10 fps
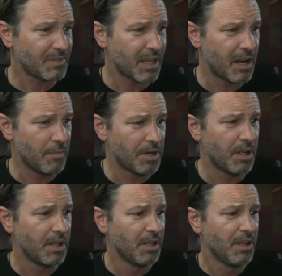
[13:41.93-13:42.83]
And I'm going to
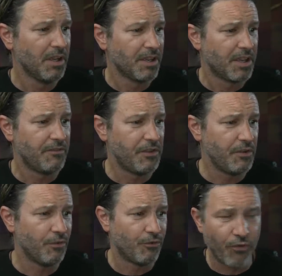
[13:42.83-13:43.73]
give you
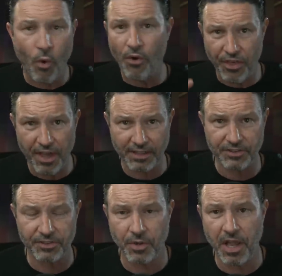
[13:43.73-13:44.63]
four things,
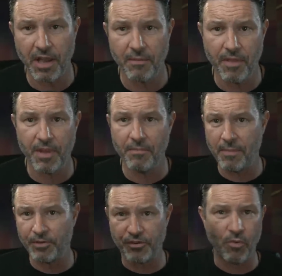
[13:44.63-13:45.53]
okay? And then
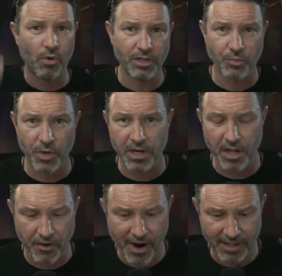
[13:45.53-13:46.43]
maybe some more as we
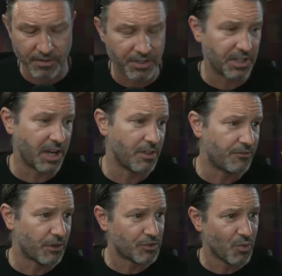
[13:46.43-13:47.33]
interact on this together. The
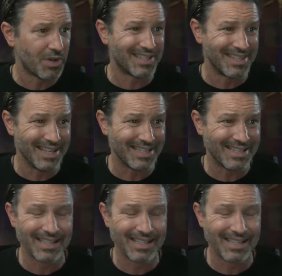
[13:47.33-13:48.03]
first one is this